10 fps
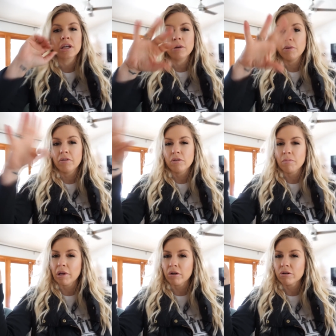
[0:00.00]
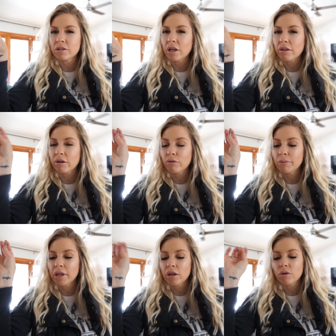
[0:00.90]
like above the mirrors, I thought it would
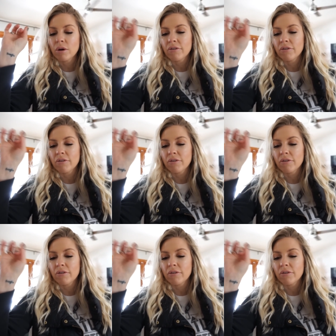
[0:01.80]
be cute